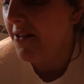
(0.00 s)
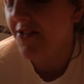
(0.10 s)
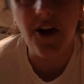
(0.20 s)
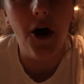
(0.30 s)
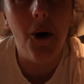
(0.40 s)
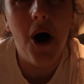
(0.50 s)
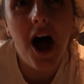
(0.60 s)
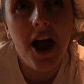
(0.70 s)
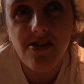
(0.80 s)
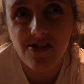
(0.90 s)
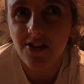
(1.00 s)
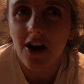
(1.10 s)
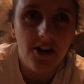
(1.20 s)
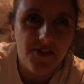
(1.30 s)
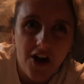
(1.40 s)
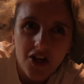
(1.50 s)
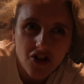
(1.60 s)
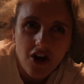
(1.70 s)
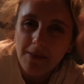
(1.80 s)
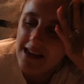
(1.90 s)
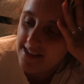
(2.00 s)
So I just kind of searched up